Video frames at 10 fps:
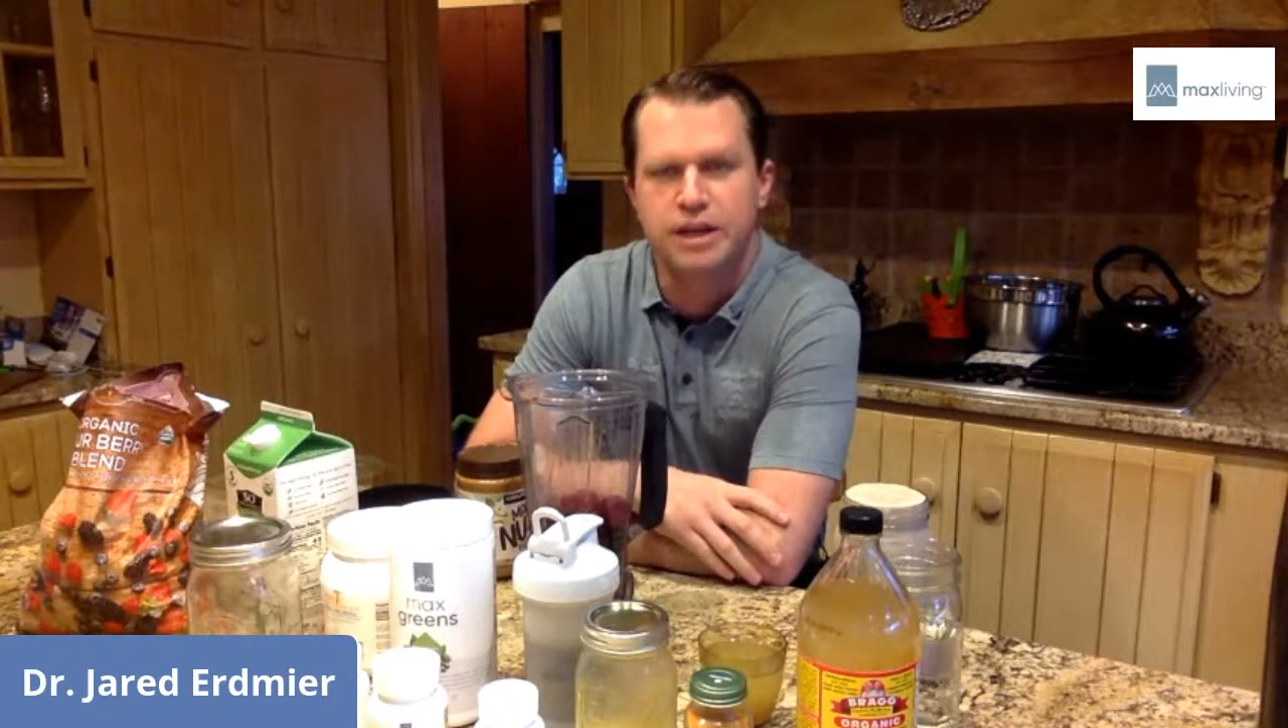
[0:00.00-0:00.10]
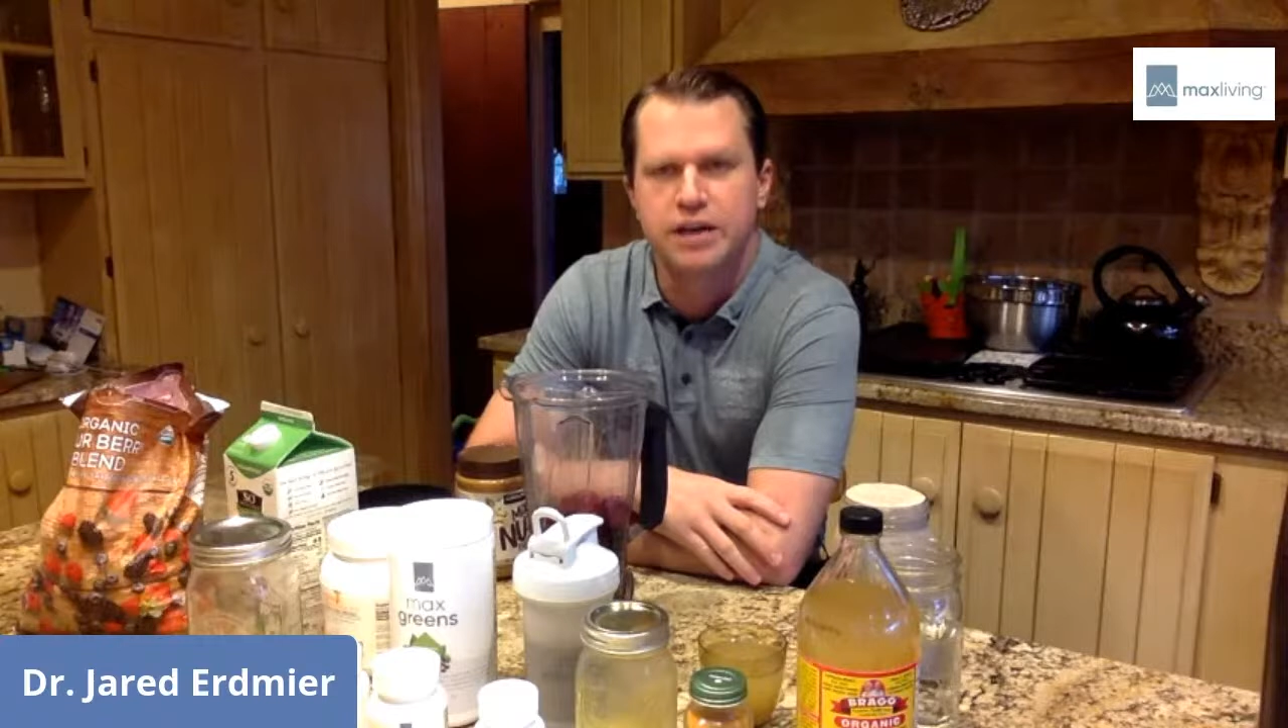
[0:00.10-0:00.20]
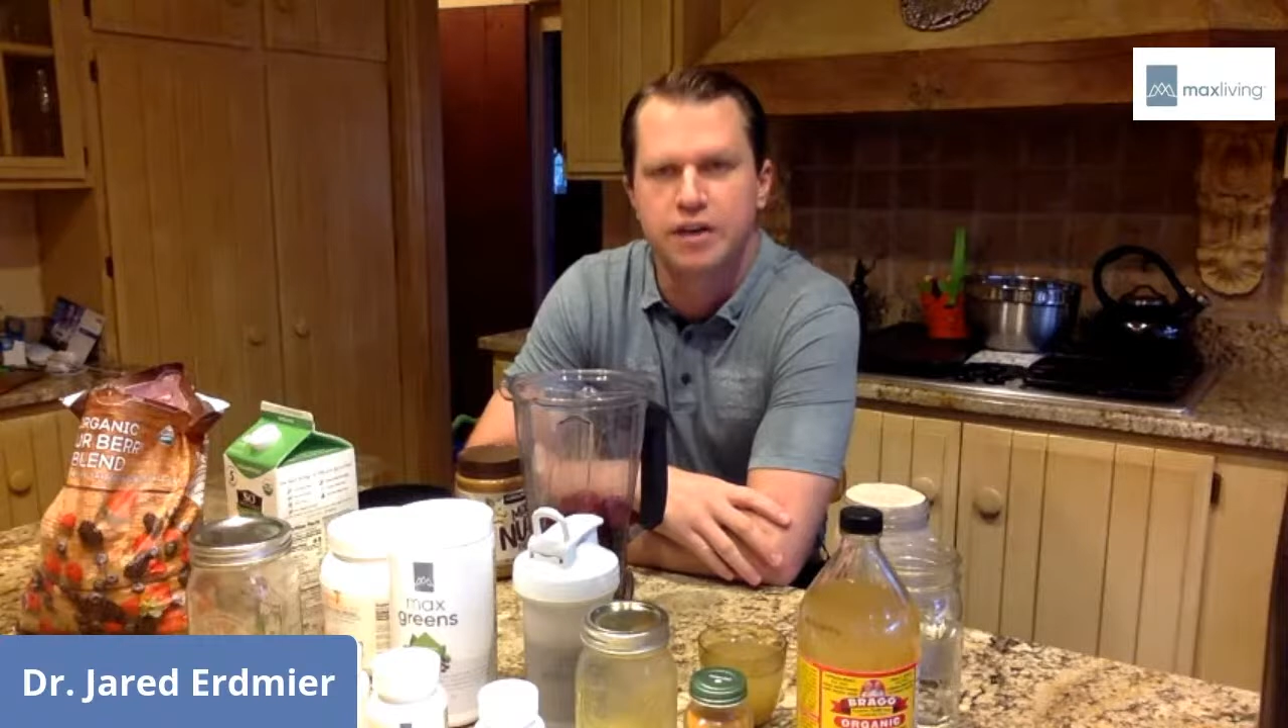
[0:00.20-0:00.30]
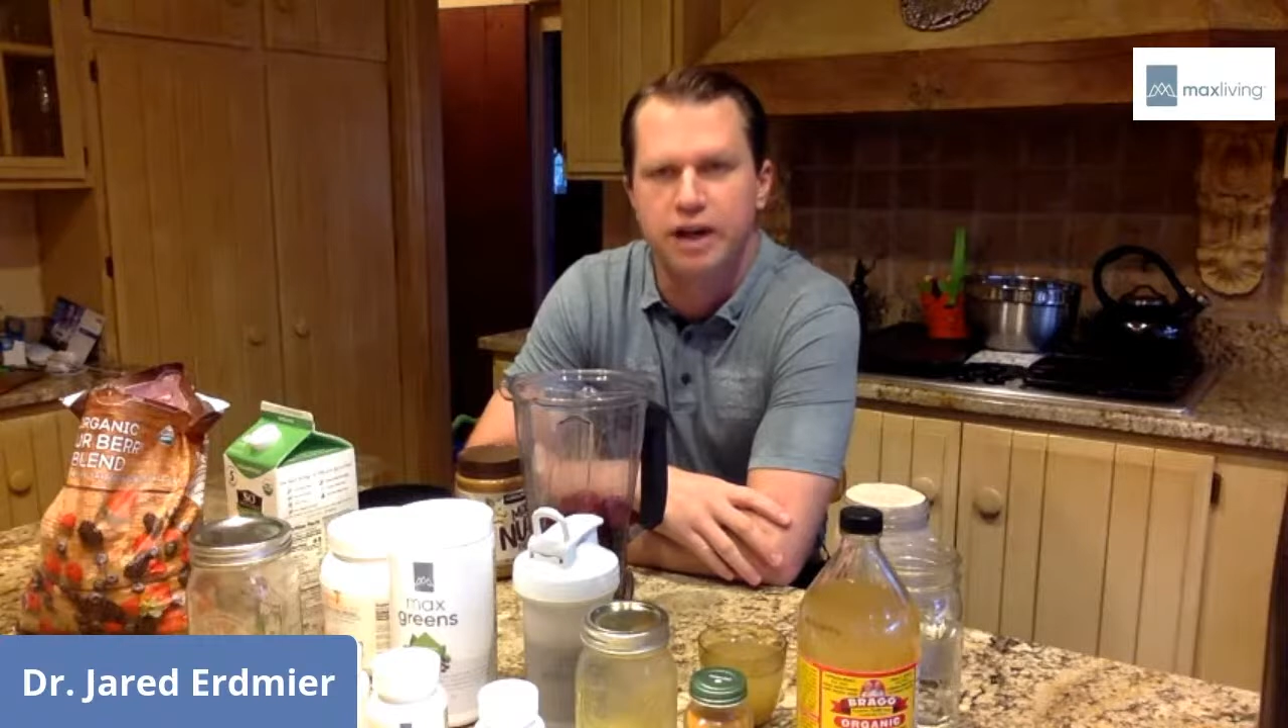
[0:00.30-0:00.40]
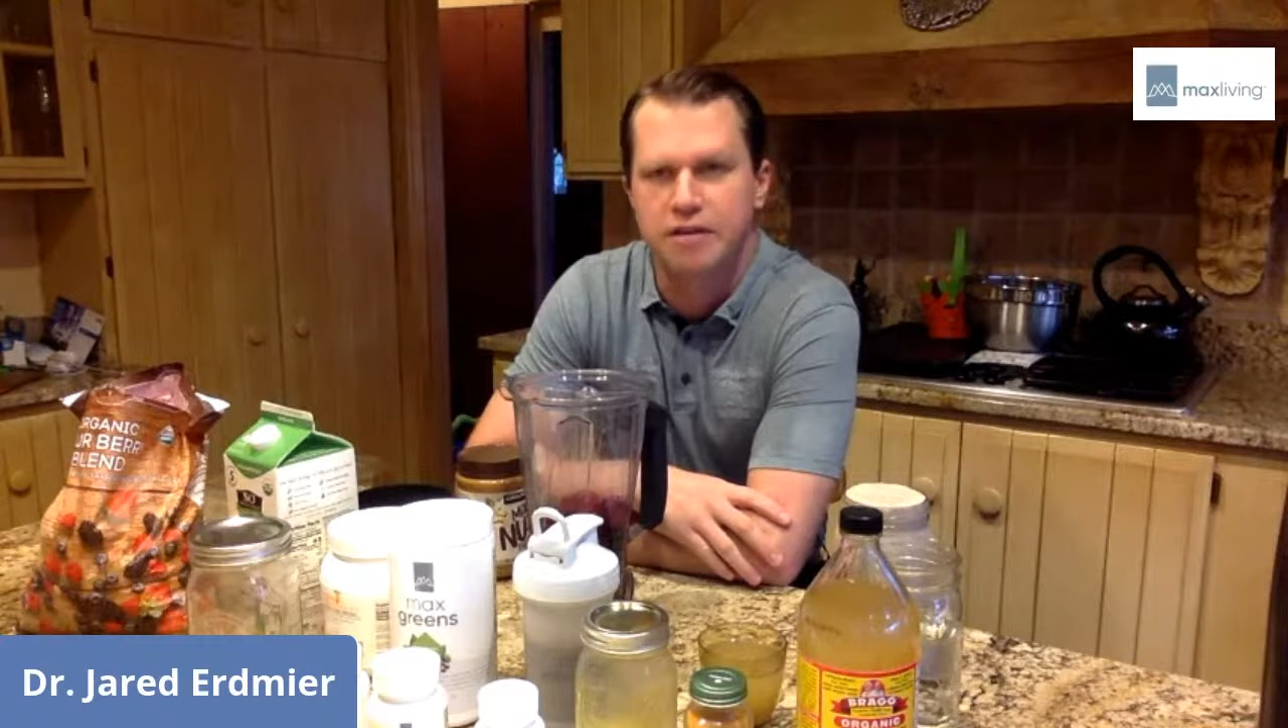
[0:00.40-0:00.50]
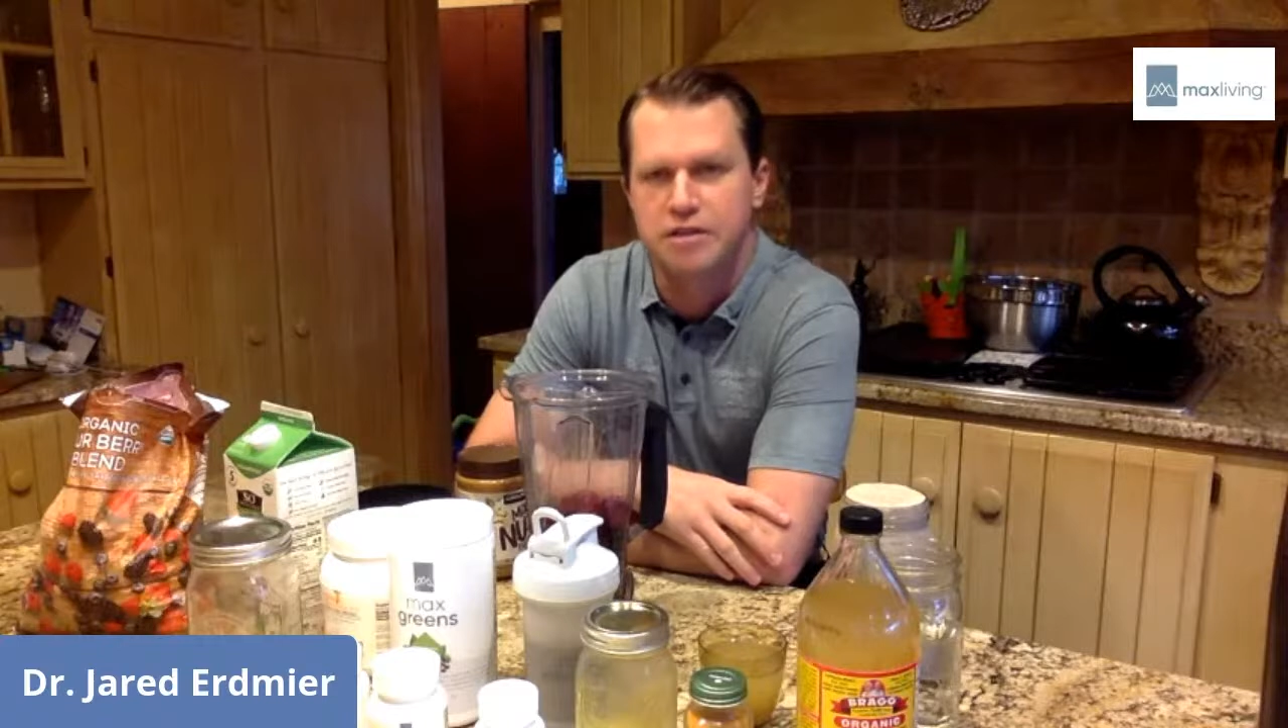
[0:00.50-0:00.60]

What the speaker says: get a lot of